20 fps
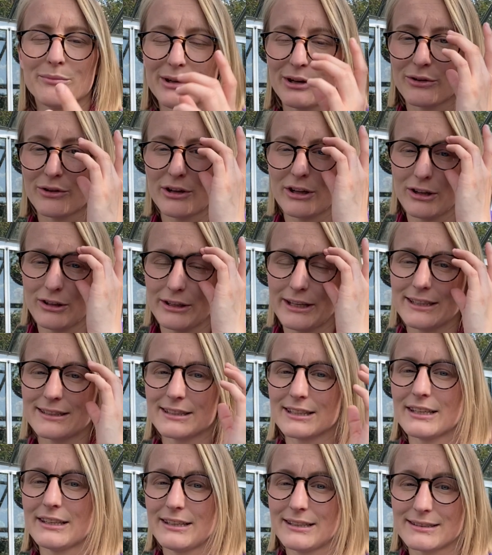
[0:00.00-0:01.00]
You know,
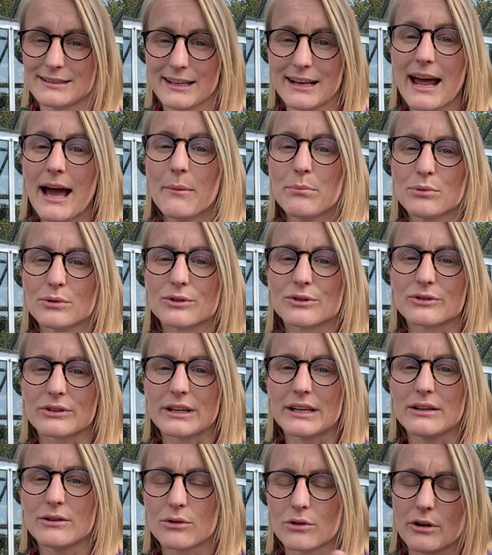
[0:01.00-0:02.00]
it's an apple
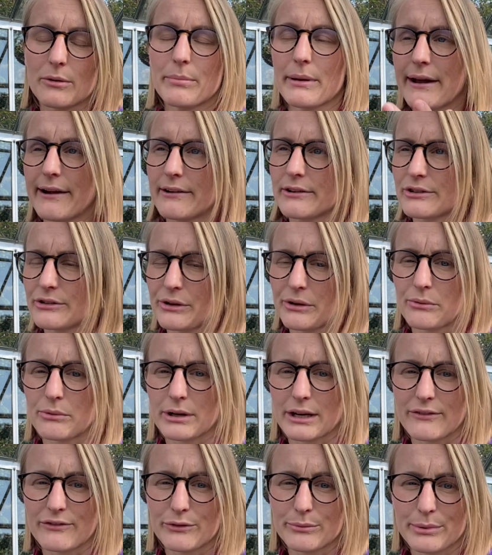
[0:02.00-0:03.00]
tree or a pear tree or
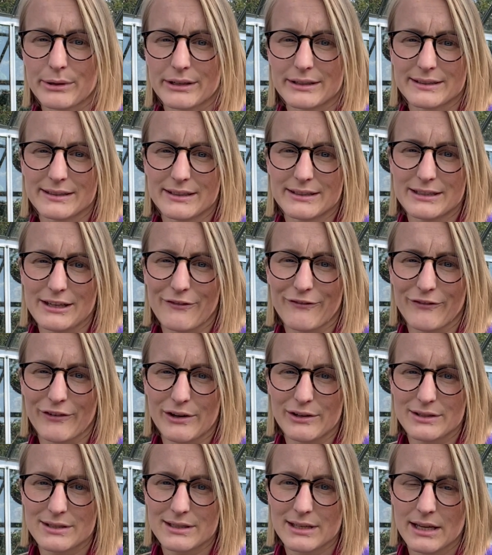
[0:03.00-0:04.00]
whatever, but it's a
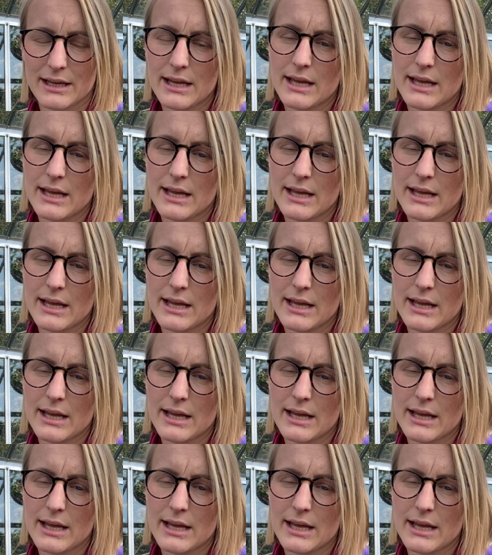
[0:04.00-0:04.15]
different